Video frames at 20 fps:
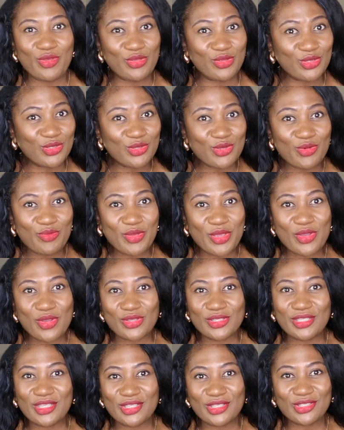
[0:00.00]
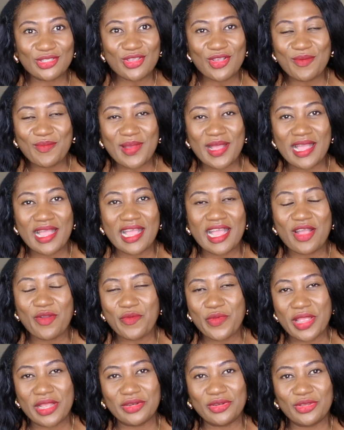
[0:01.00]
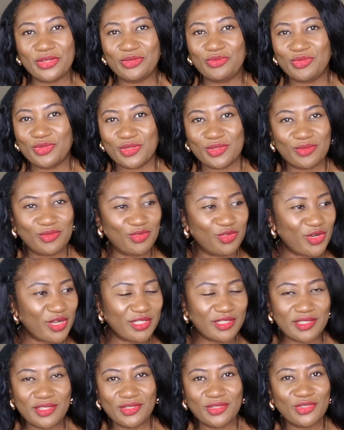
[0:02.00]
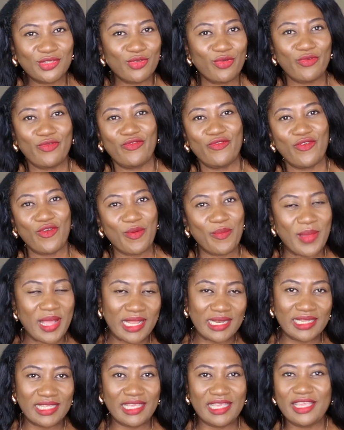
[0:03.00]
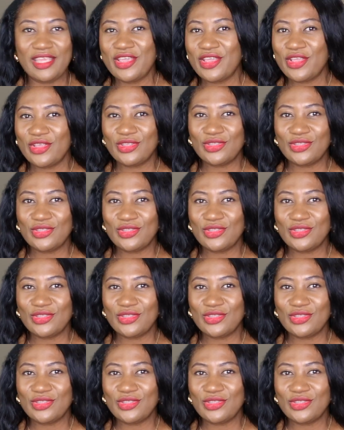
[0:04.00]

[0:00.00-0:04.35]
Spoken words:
So because it's summer and we are not dressing so formally,